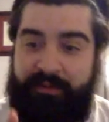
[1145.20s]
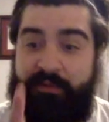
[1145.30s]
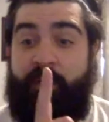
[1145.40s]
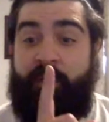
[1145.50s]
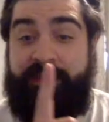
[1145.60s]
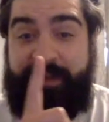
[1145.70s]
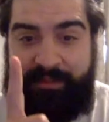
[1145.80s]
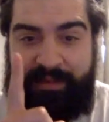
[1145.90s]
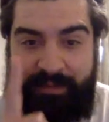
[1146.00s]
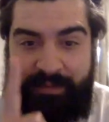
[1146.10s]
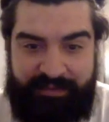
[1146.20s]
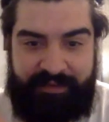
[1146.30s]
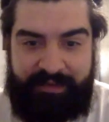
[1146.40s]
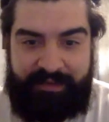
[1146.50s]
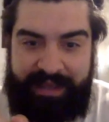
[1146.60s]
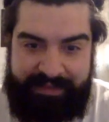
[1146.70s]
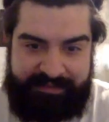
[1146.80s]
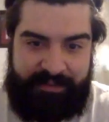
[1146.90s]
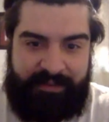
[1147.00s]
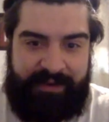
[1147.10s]
guess the one tip though is you
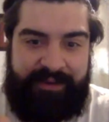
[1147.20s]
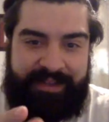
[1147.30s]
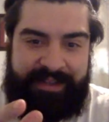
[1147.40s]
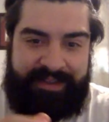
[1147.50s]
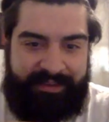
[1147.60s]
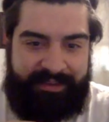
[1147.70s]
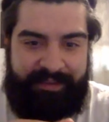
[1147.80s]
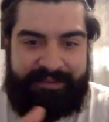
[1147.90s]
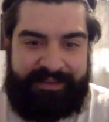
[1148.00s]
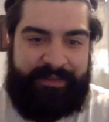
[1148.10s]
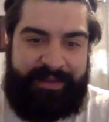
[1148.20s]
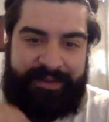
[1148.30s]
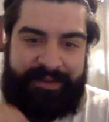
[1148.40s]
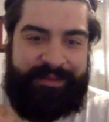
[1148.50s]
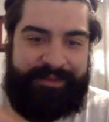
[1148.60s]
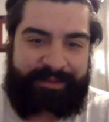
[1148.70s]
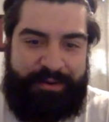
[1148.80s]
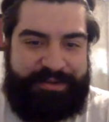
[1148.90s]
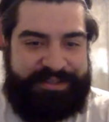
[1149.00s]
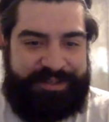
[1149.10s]
can't skip your Anki. You can skip out on the
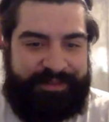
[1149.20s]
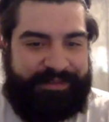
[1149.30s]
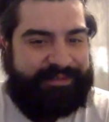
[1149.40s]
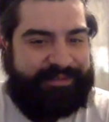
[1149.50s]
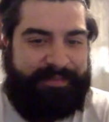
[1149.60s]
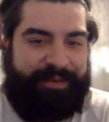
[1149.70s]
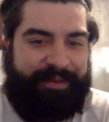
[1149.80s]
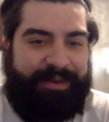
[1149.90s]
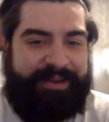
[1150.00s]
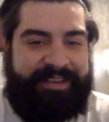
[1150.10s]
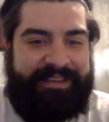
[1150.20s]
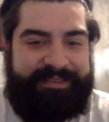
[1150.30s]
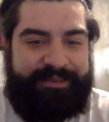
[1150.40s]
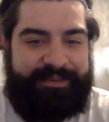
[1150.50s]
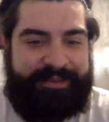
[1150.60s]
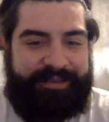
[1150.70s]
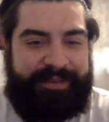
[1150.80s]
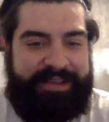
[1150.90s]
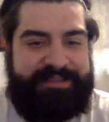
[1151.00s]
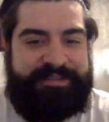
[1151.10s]
immersion, but don't skip your Anki because you'll
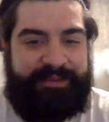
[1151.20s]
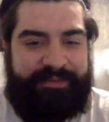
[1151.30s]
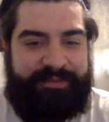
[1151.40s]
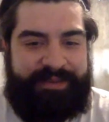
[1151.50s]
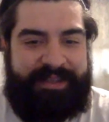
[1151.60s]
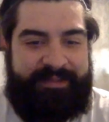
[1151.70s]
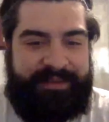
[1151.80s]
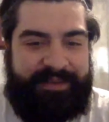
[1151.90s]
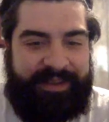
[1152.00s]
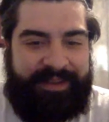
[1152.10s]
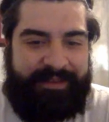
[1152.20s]
hate yourself when you have a 40,